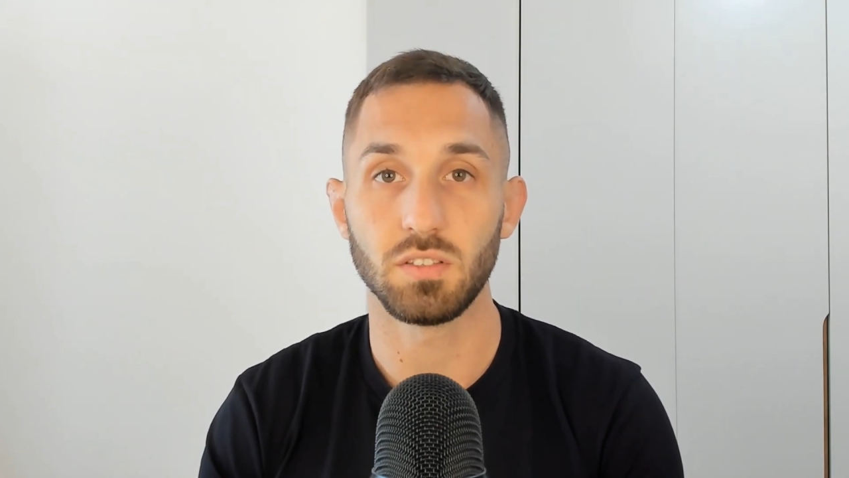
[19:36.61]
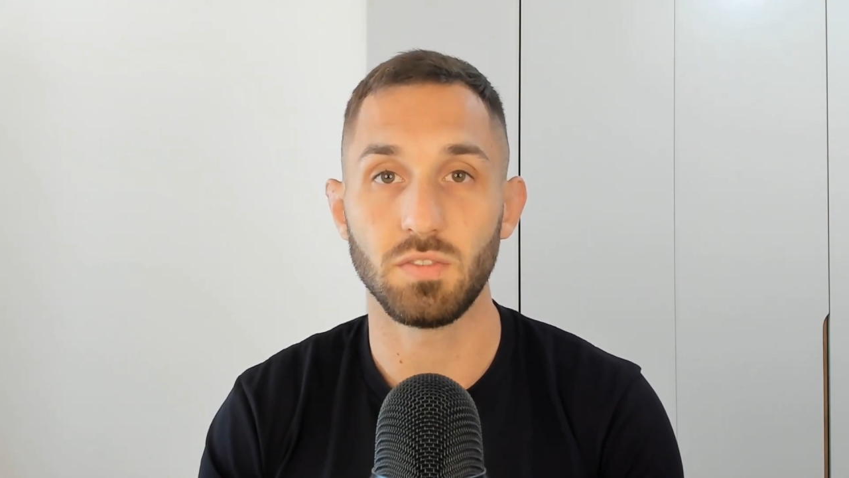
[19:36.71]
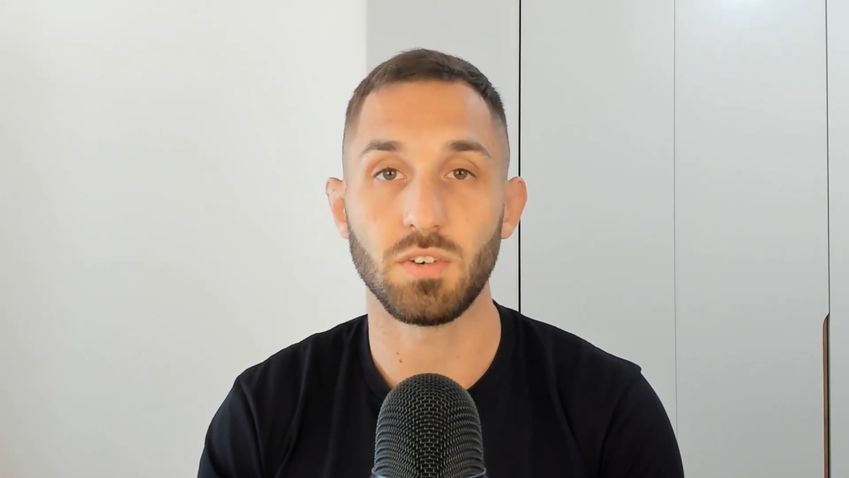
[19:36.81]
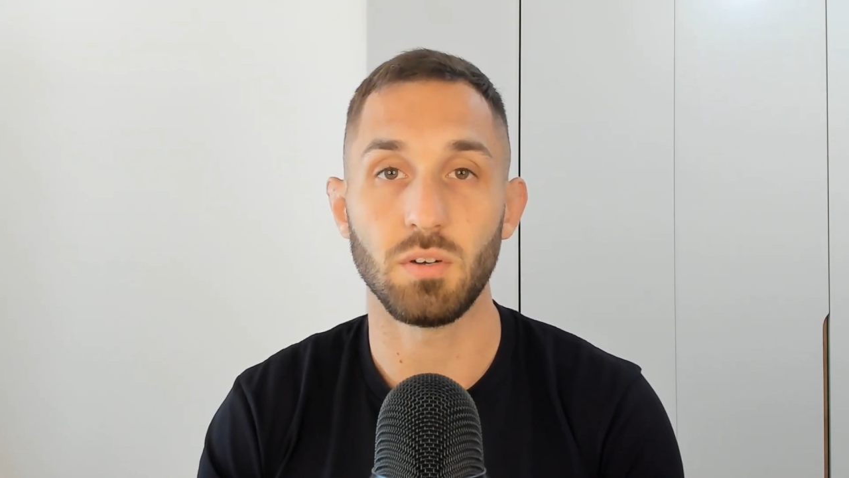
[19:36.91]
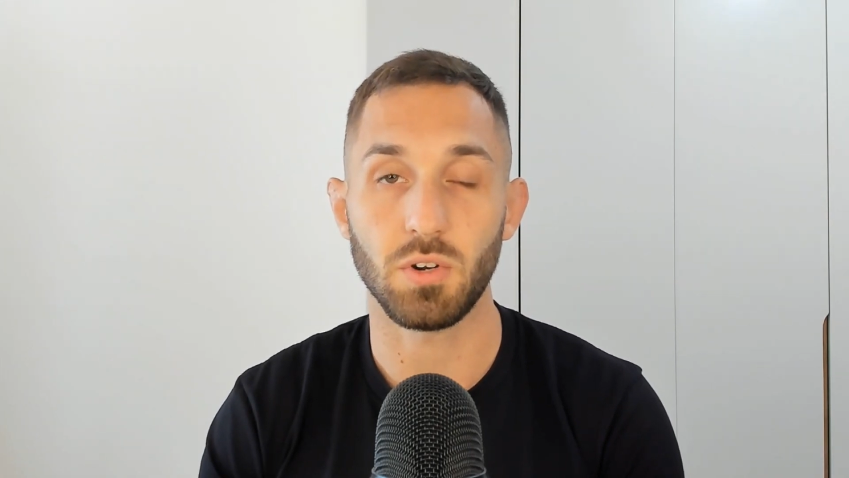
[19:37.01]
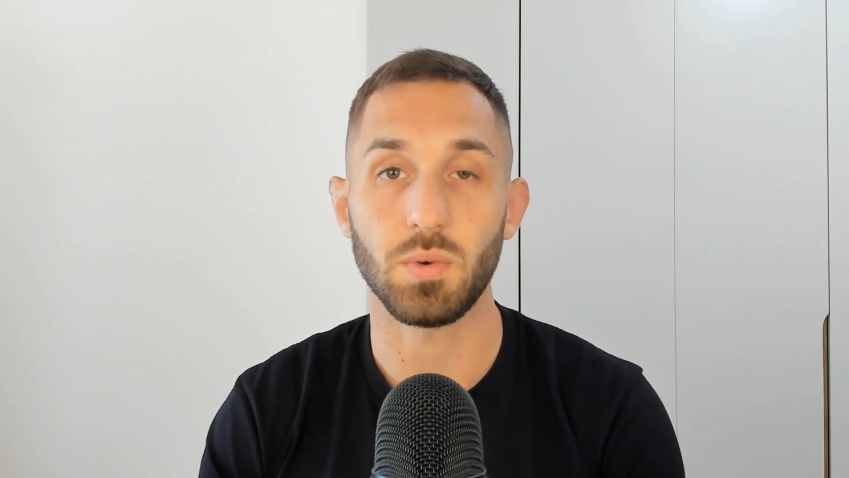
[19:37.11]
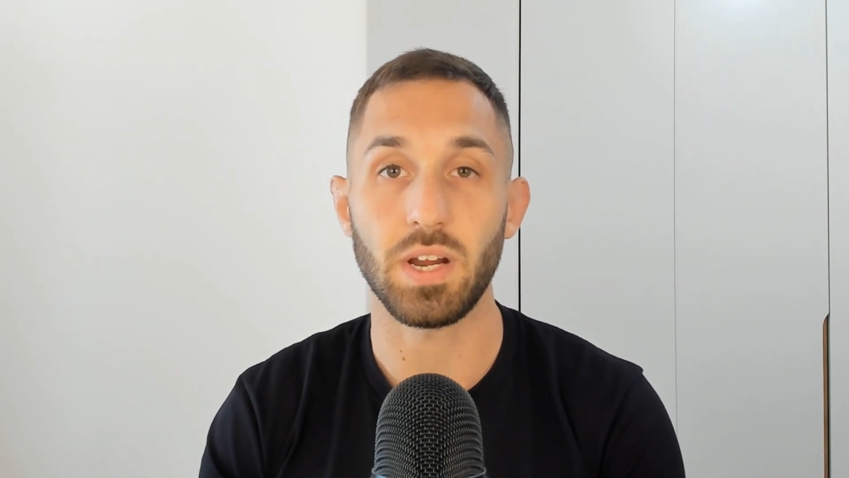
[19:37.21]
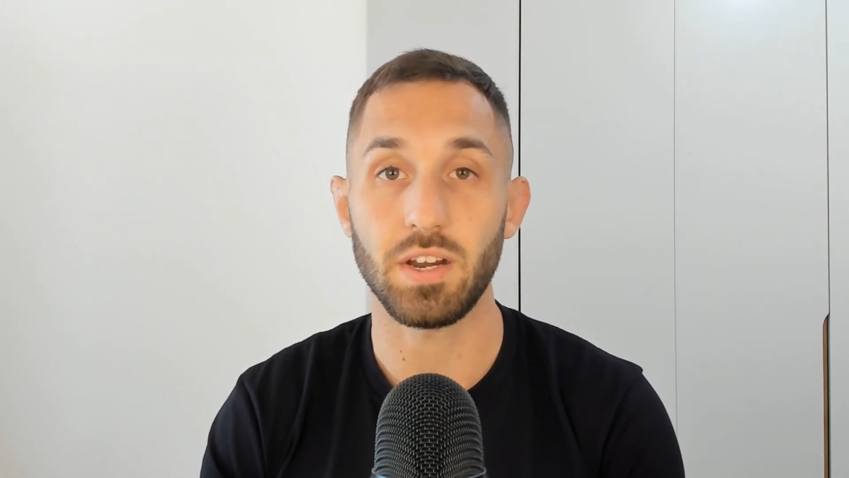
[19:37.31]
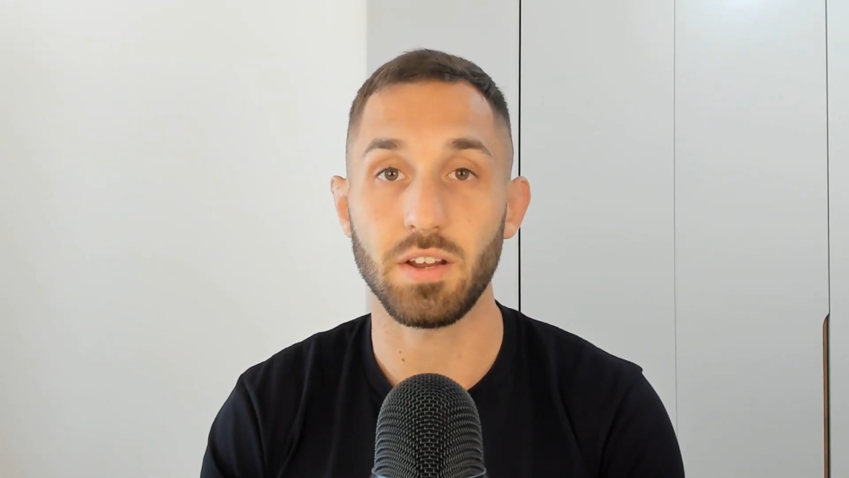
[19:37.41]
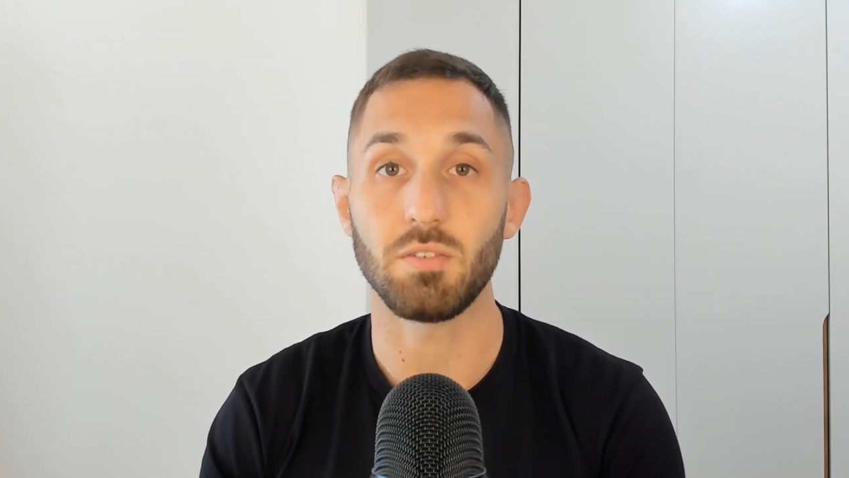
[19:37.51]
from
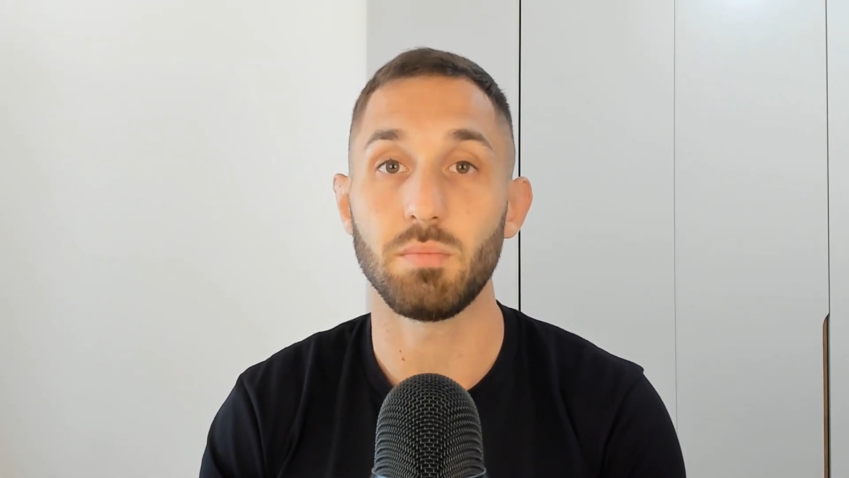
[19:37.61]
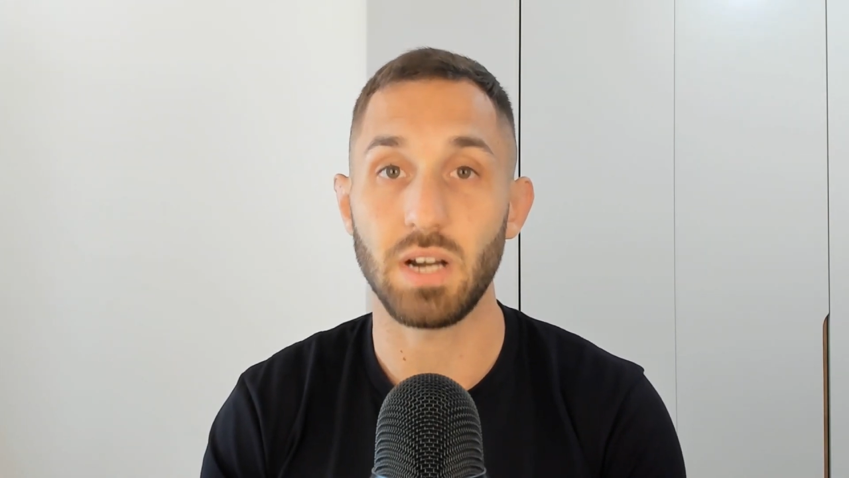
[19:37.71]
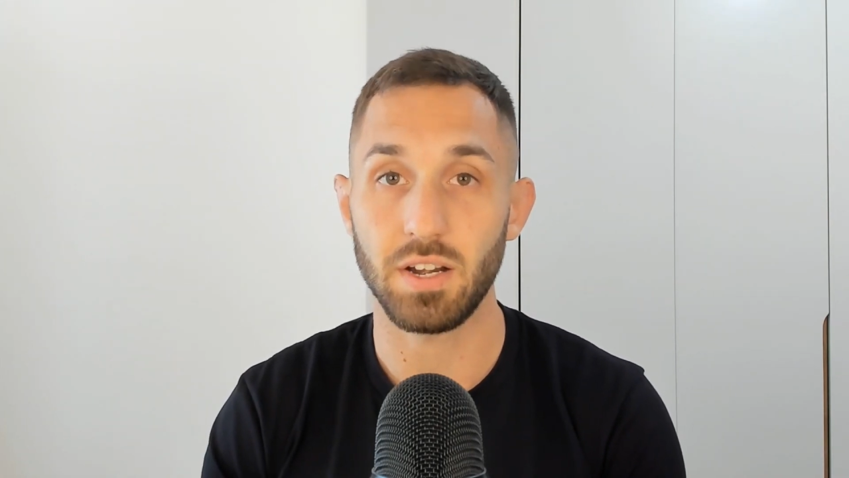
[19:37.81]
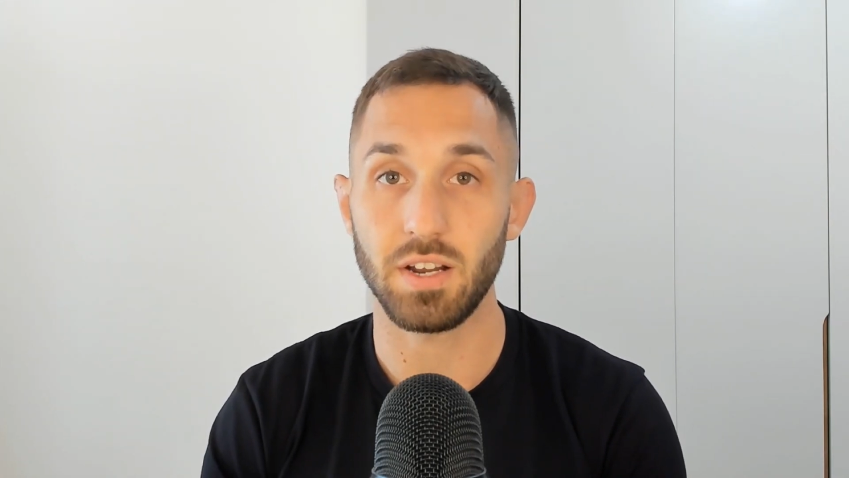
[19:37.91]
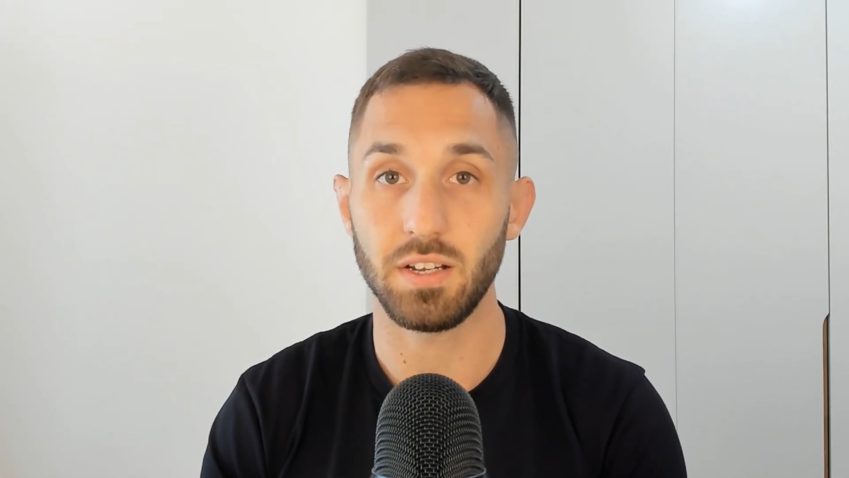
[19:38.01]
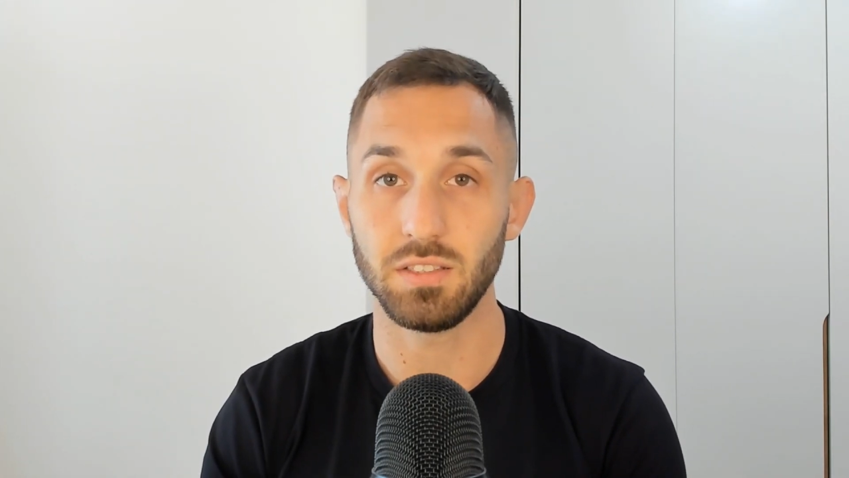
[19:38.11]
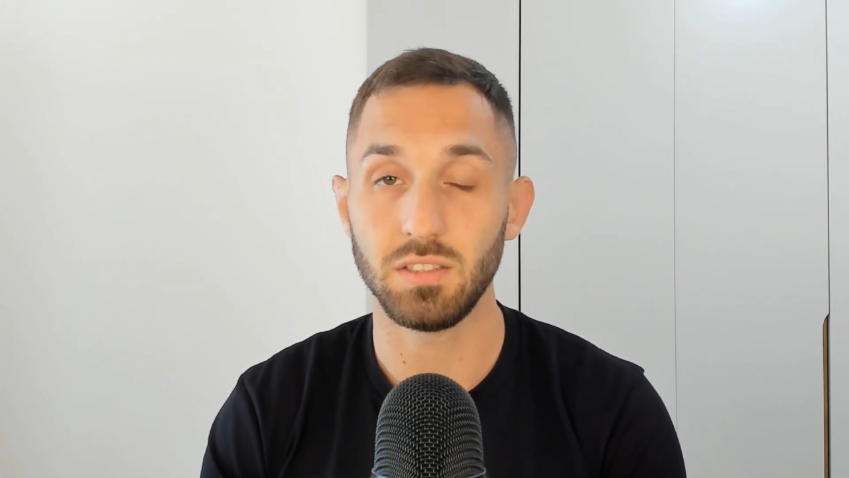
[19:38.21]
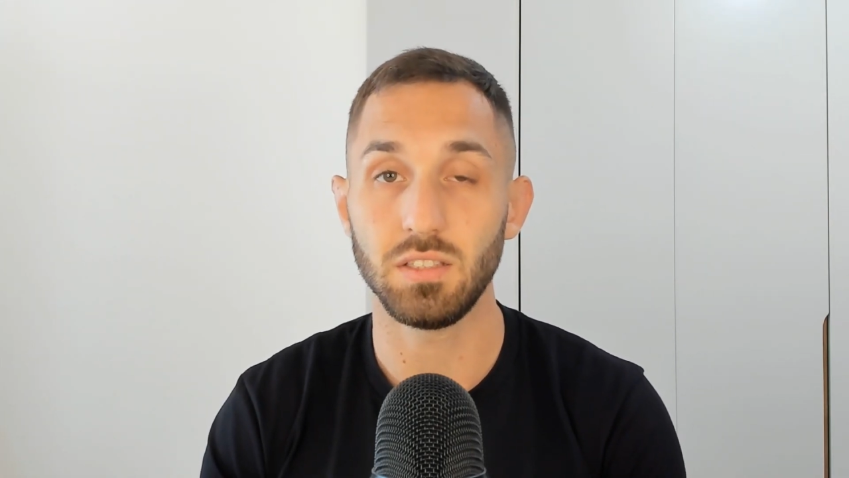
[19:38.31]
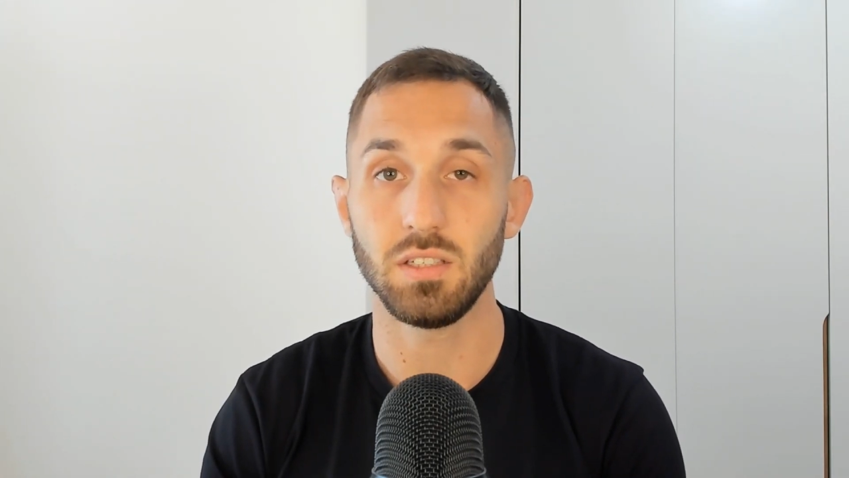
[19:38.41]
creating your brand identity